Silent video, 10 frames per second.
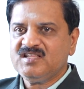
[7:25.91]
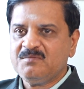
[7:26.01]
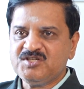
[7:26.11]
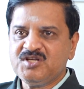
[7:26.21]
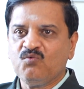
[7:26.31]
the
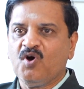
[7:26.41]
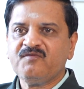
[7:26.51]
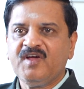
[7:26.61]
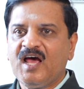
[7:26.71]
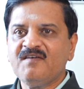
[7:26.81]
machine
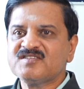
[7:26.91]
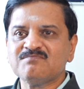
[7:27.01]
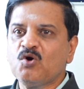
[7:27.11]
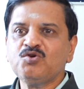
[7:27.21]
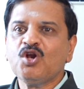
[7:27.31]
what we have is
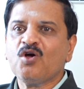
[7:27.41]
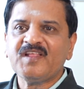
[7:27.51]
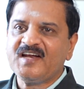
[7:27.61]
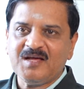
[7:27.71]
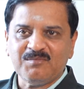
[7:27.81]
mounted on
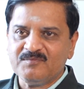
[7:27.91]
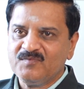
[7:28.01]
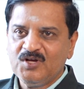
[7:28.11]
the table.